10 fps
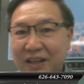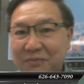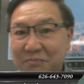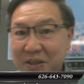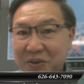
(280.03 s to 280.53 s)

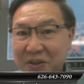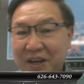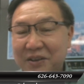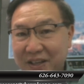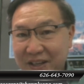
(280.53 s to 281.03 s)

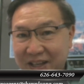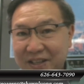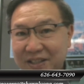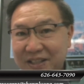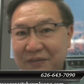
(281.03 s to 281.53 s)
millionaire in
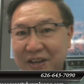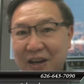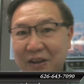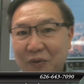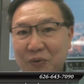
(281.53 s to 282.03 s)
the Southern
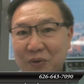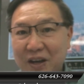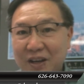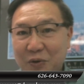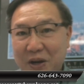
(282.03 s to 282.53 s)
California